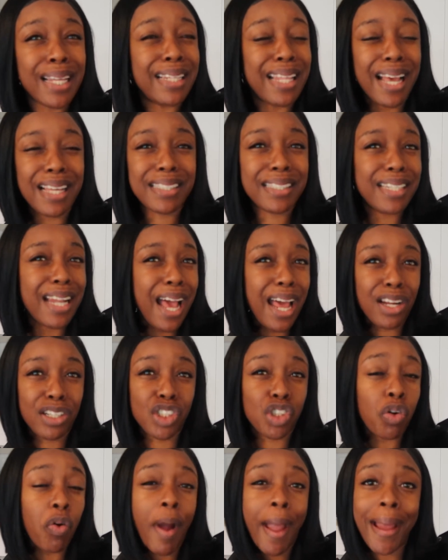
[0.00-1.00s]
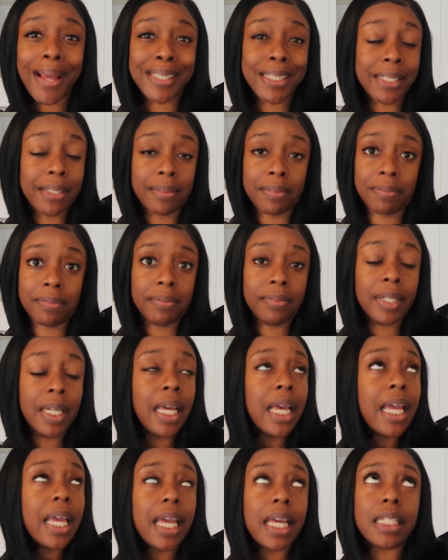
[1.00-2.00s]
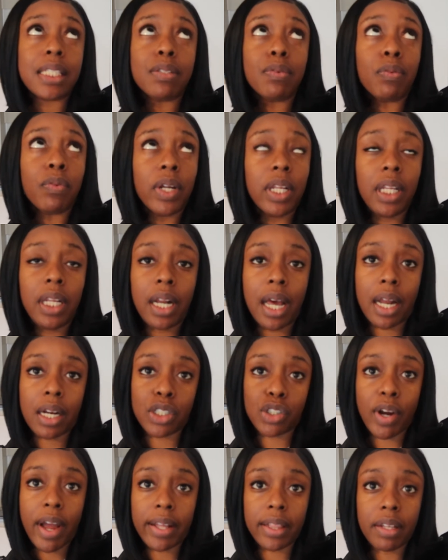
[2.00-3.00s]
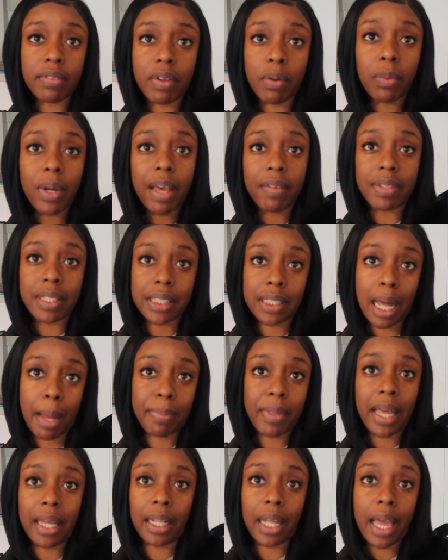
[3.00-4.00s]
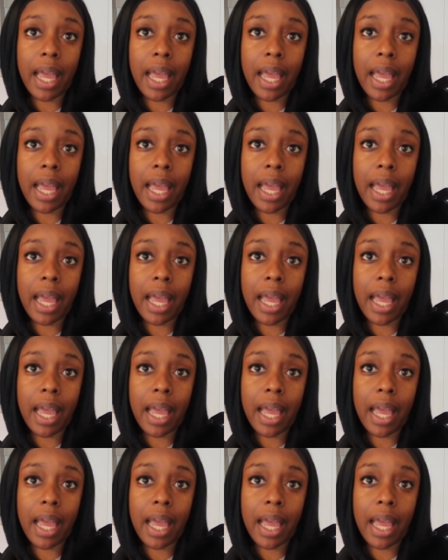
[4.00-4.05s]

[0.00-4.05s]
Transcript: That's not attractive it's really not attractive and we have to stop that